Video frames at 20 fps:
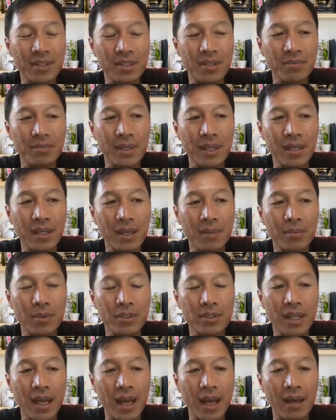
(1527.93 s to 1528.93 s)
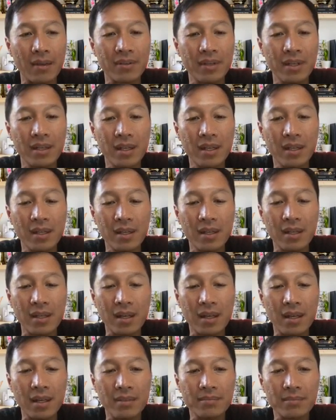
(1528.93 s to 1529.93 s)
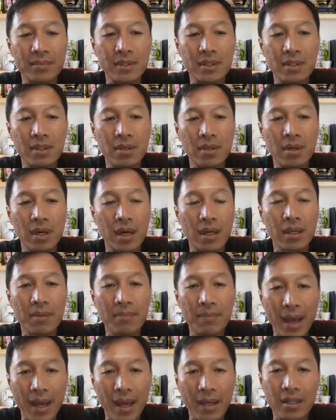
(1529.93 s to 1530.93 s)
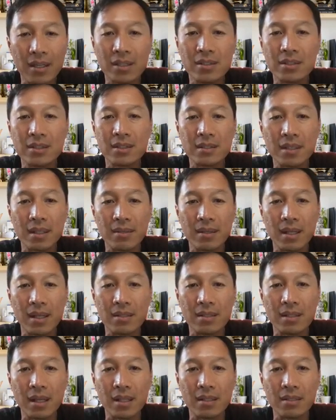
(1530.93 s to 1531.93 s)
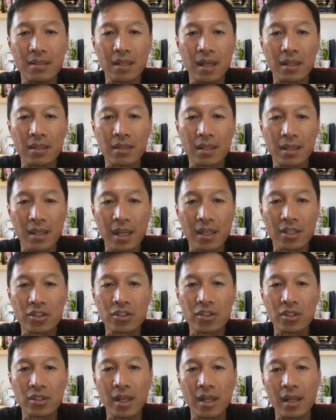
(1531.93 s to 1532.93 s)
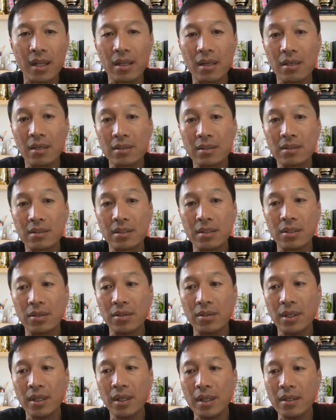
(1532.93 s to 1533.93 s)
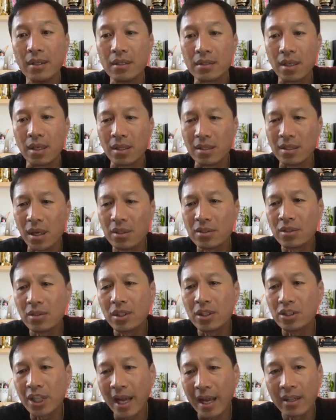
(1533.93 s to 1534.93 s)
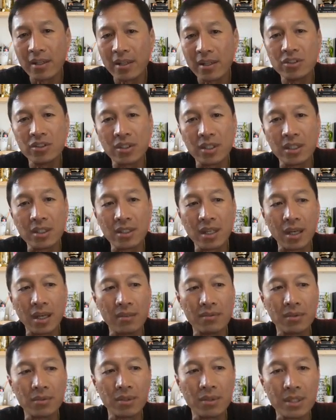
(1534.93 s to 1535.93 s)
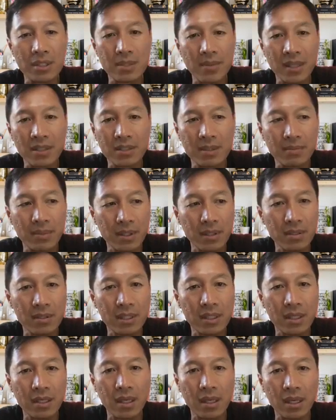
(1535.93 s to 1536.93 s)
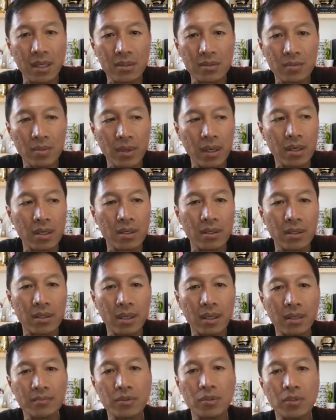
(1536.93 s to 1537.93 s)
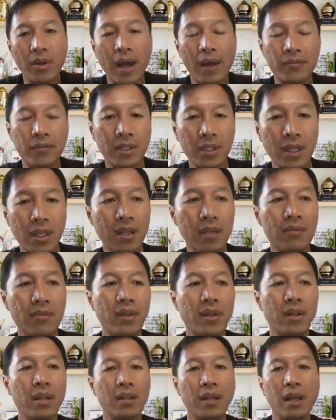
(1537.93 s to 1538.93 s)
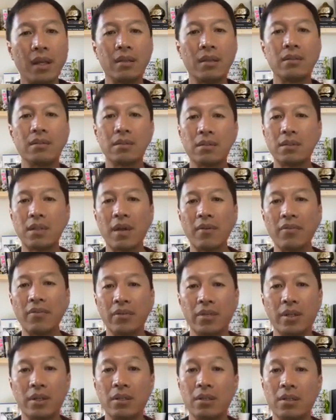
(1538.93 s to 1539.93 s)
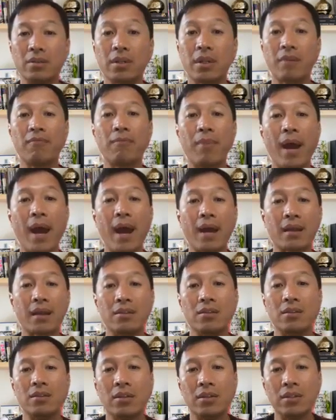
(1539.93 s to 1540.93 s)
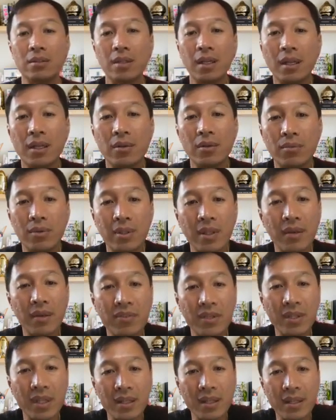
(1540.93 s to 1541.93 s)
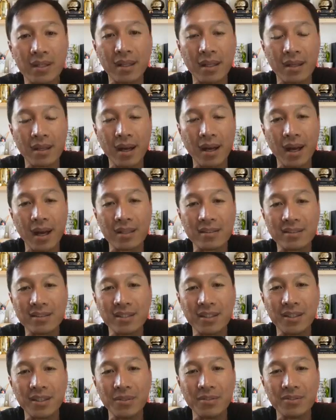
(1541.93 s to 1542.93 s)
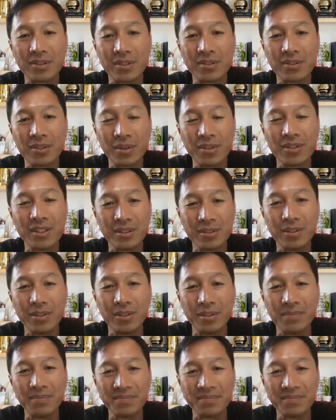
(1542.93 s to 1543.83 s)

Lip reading: being able to have a companions and some and connection, and also the challenges of the responsibility as well. You have to give, and then they definitely give back, with everything that they got. So totally true.